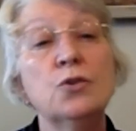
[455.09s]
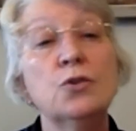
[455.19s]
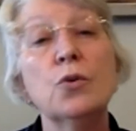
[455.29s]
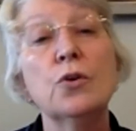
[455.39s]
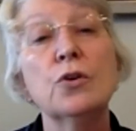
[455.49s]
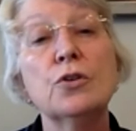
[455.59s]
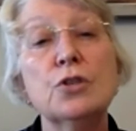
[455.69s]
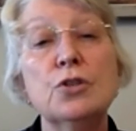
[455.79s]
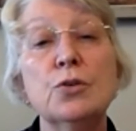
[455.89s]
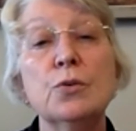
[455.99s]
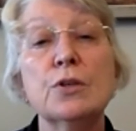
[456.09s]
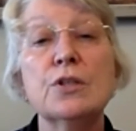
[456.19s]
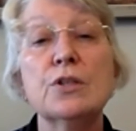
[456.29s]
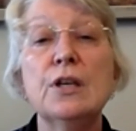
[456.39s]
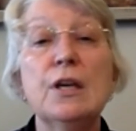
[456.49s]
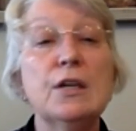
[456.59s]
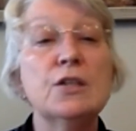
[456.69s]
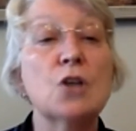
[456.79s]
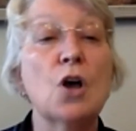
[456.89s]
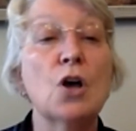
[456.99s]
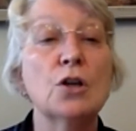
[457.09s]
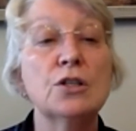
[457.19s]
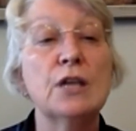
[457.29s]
door to door, singing songs,